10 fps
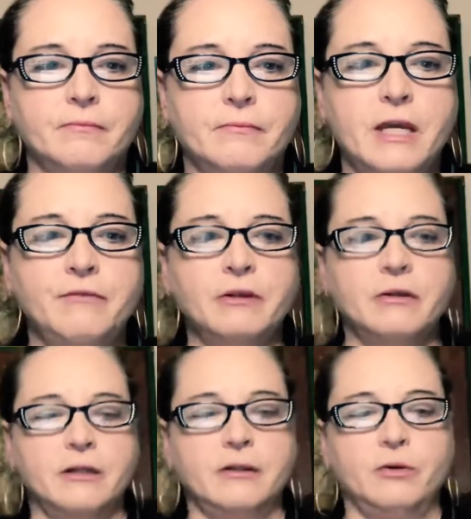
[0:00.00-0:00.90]

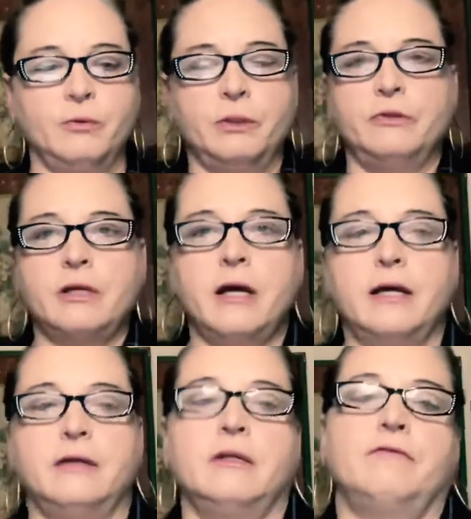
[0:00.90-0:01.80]
when you die,
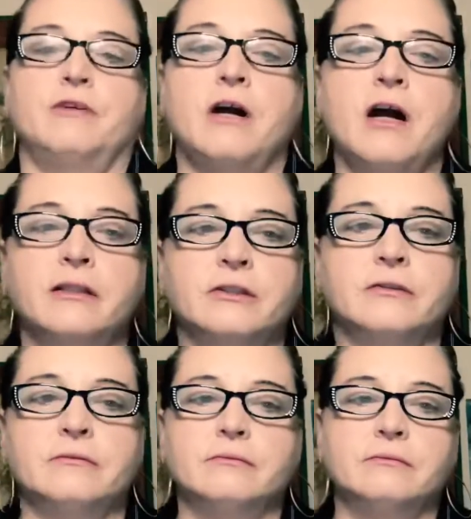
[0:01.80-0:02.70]
you get forgotten.
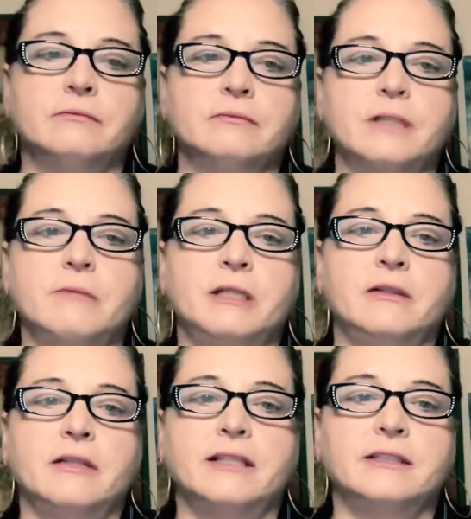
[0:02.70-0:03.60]
I
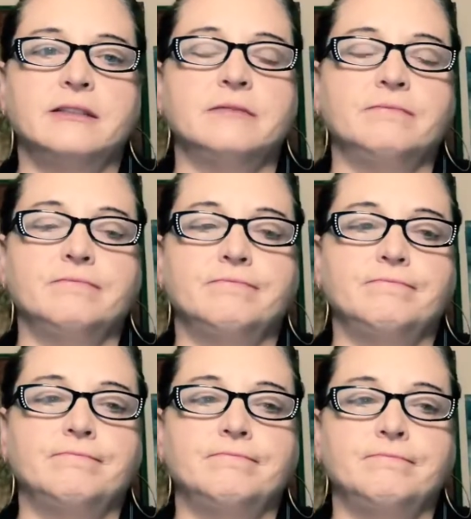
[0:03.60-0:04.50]
mean,
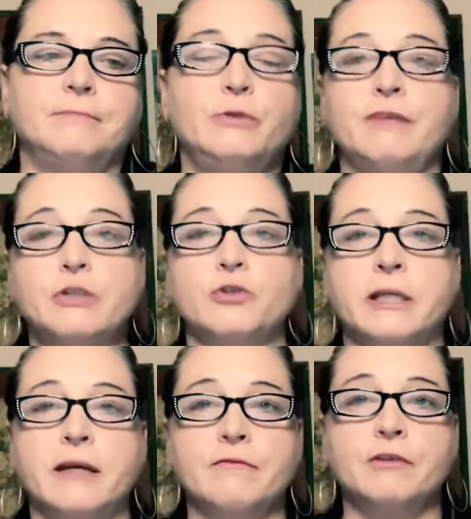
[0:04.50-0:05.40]
you eventually
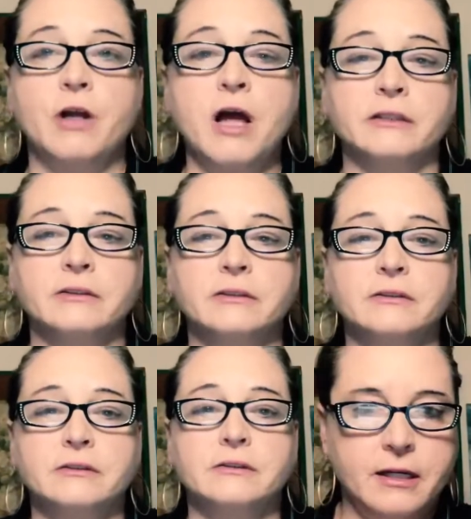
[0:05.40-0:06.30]
get forgotten.
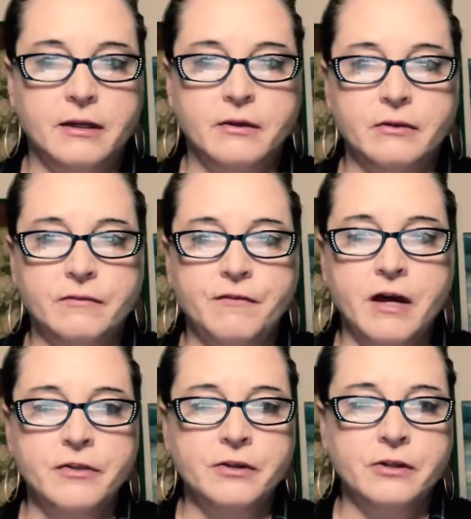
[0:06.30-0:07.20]
Now, the
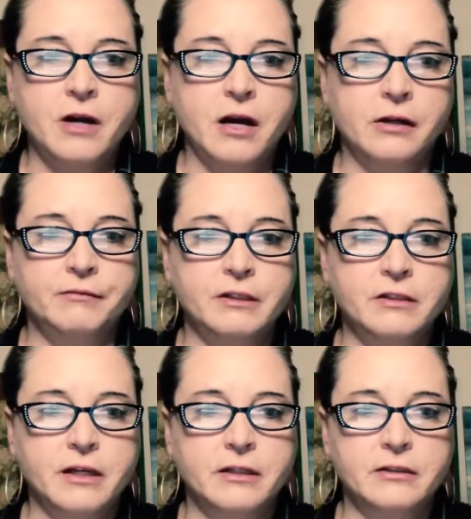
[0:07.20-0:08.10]
father, Harvey,
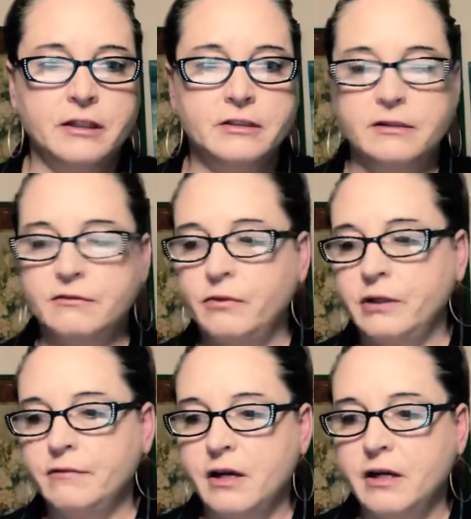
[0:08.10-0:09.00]
died in
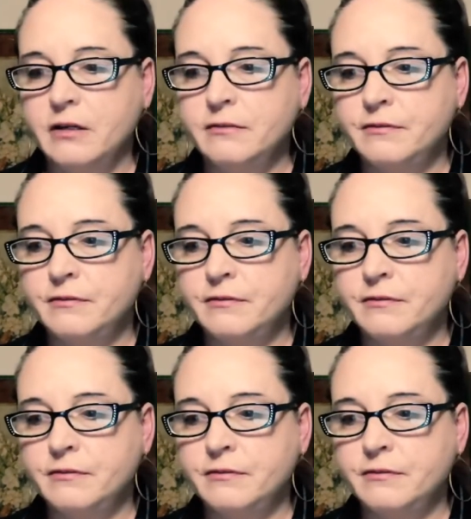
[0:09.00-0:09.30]
1945.